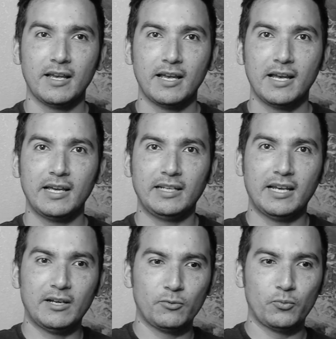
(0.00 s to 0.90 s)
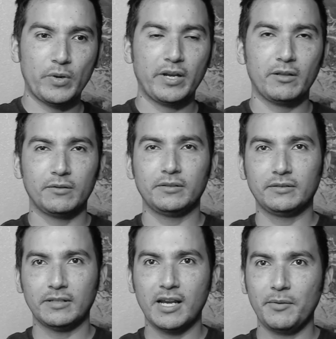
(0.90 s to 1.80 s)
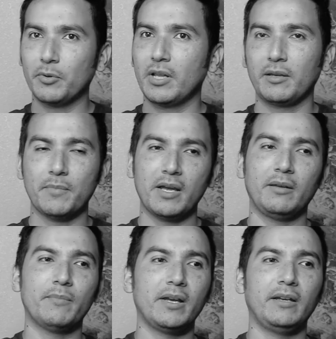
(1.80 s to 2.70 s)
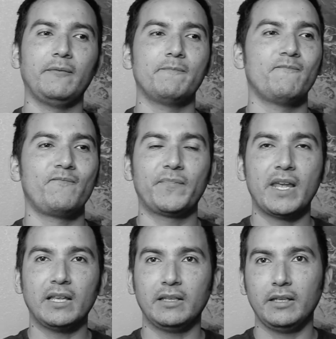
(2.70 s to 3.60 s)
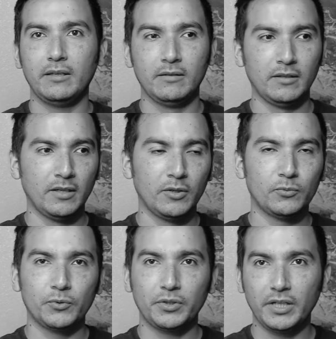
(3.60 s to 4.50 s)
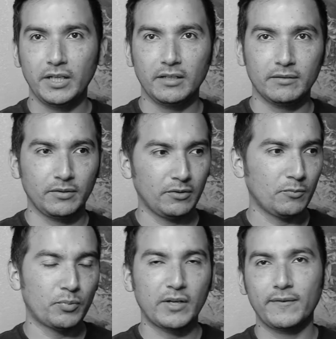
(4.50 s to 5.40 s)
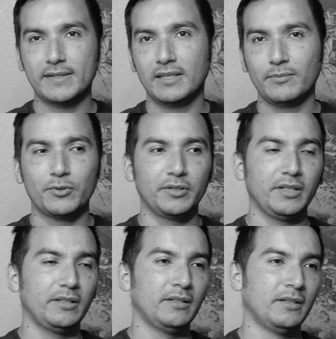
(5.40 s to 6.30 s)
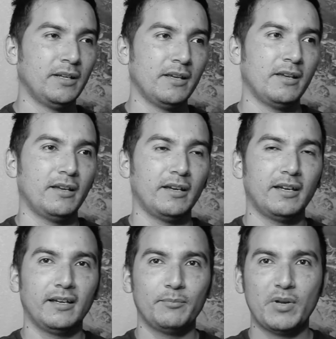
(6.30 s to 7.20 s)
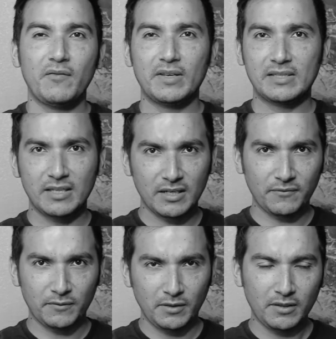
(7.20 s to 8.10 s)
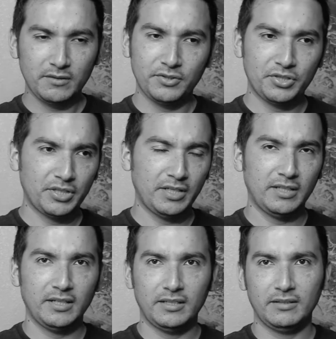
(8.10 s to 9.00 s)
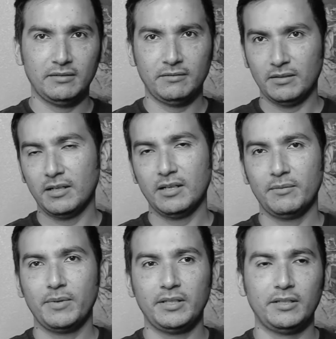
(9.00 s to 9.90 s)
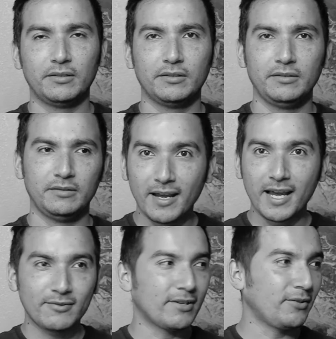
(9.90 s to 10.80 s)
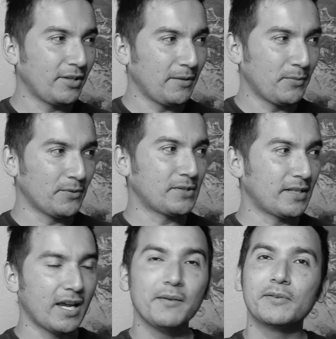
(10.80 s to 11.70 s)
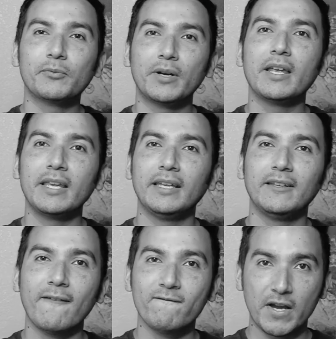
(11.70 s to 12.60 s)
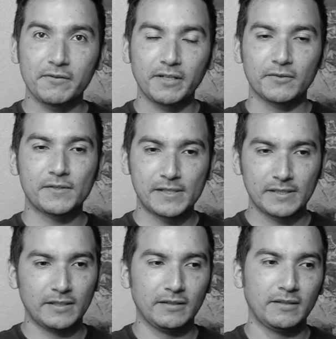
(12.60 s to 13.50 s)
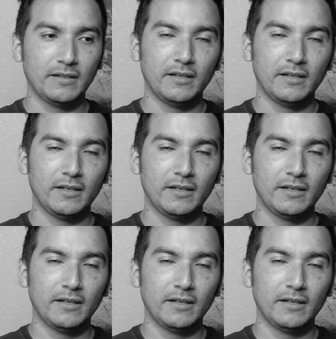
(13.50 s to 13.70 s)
at a regular time, or like my daily routine. Breakfast in the morning, maybe a snack for lunch, and then my dinner. I try to keep those times where I eat very consistent.